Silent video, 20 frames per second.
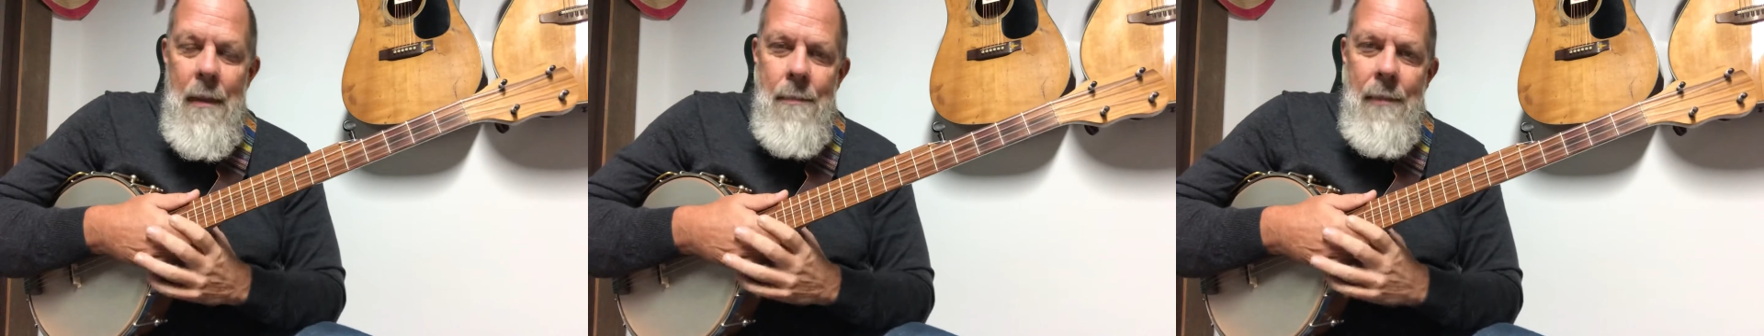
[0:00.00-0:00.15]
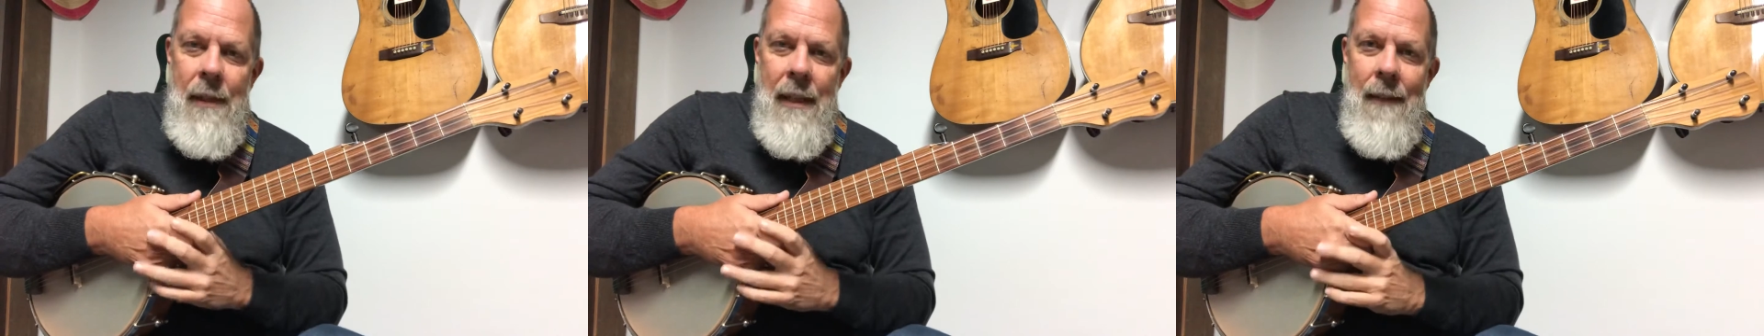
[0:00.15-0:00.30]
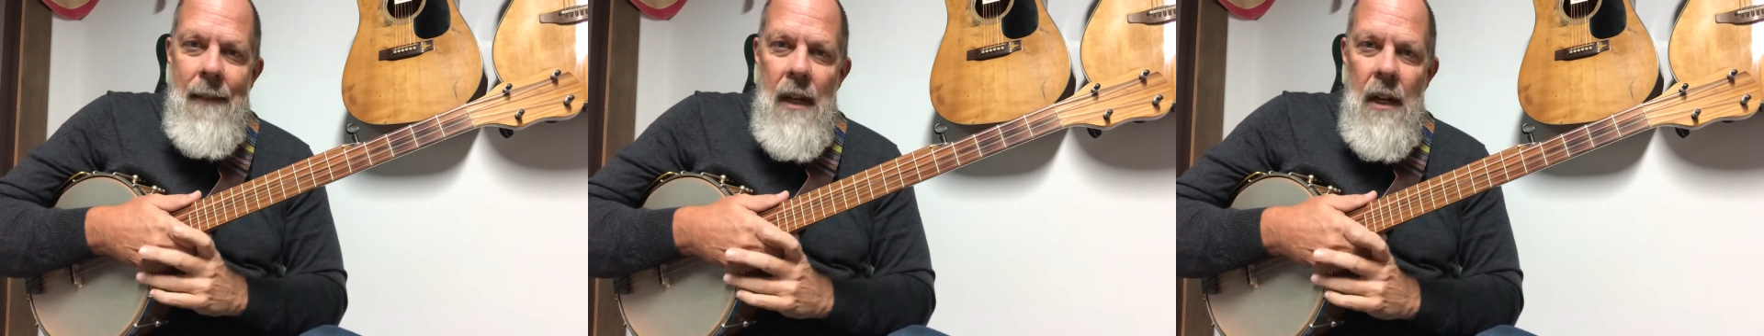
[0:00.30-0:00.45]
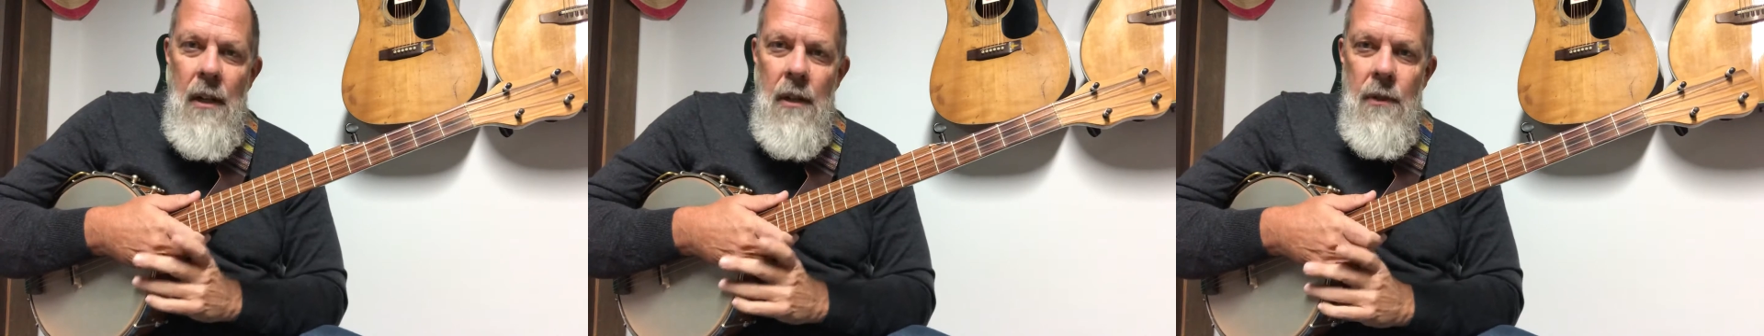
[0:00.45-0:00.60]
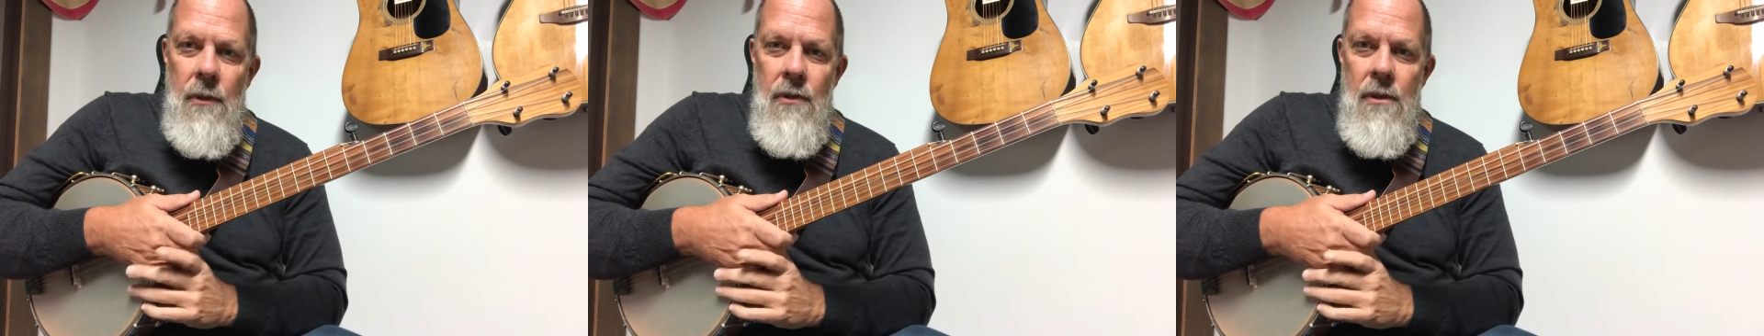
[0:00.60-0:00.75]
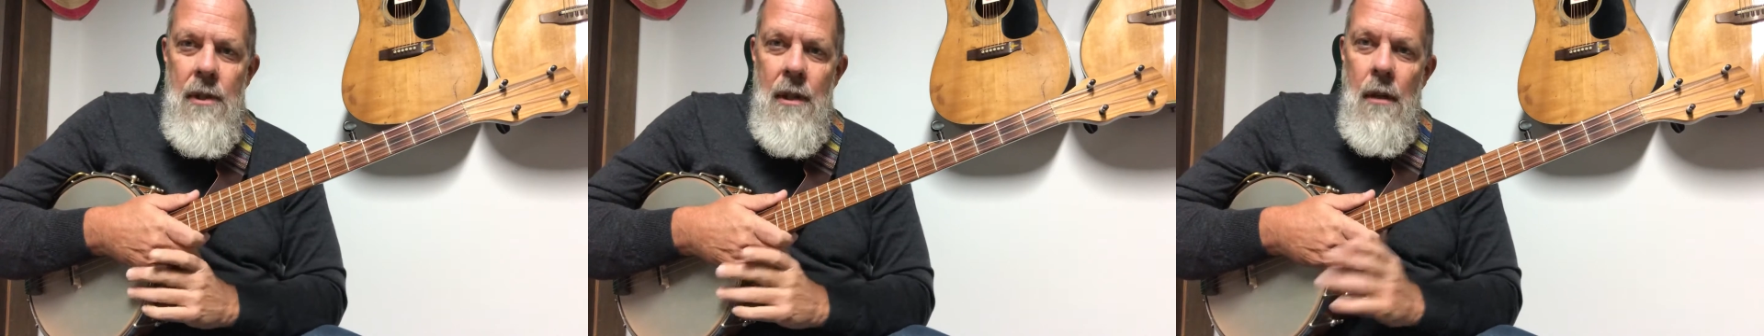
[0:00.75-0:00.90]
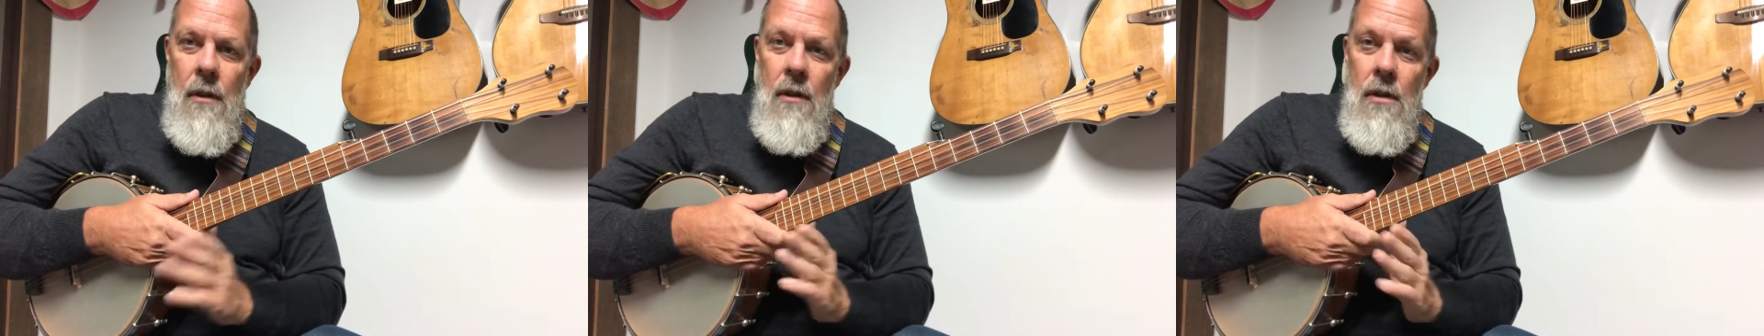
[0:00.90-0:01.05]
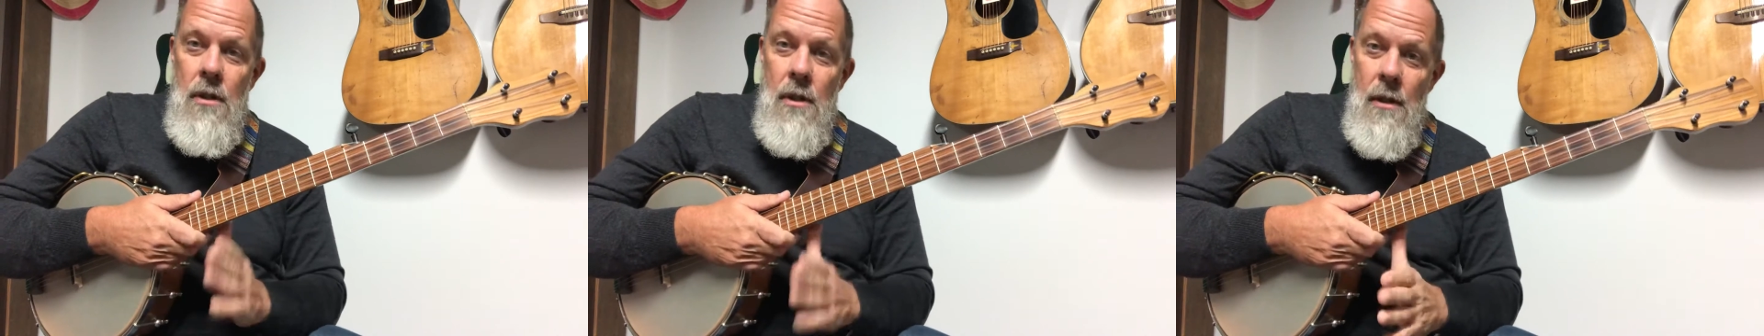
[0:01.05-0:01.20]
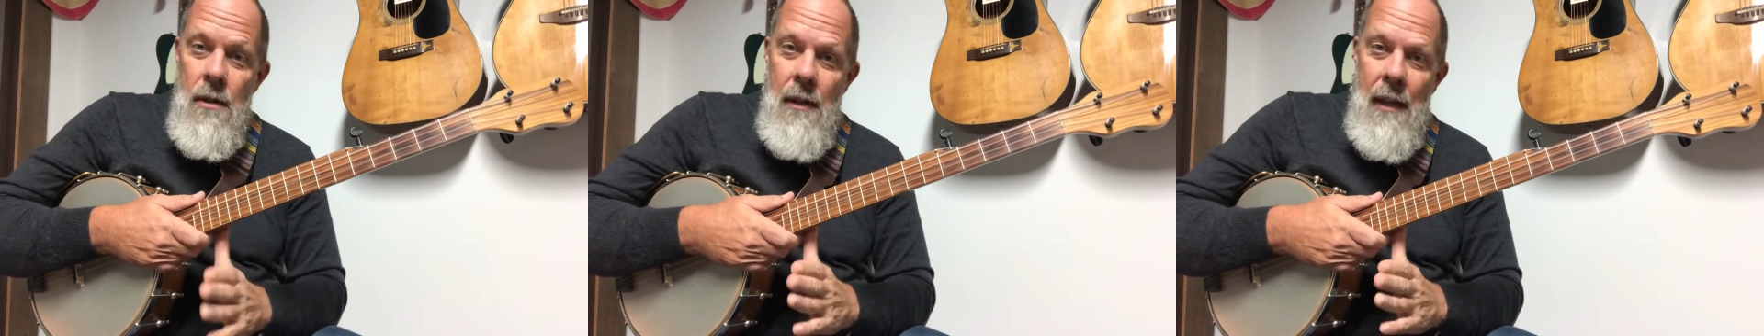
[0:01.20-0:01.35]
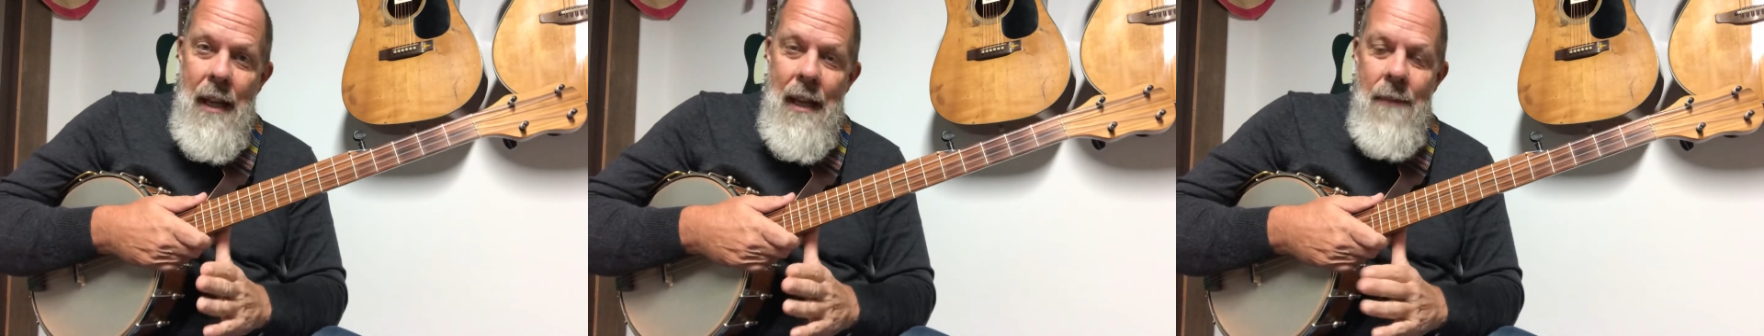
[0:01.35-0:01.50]
playing the old song
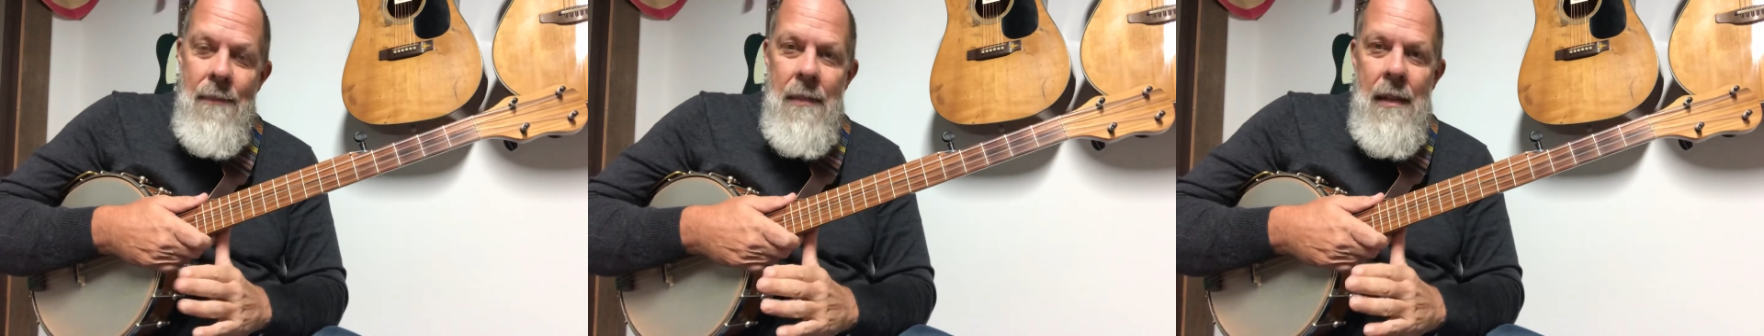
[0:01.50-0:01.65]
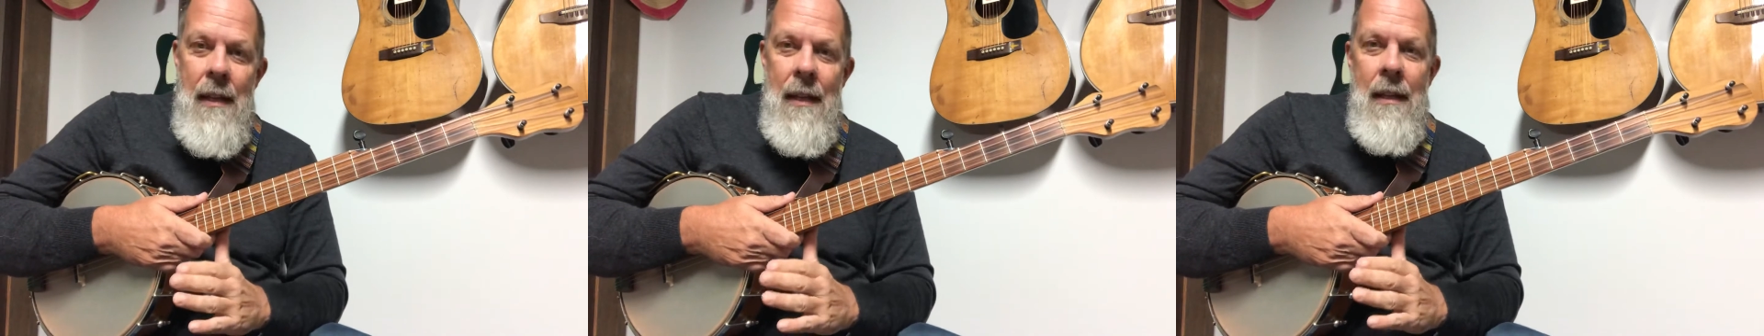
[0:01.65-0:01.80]
Dooley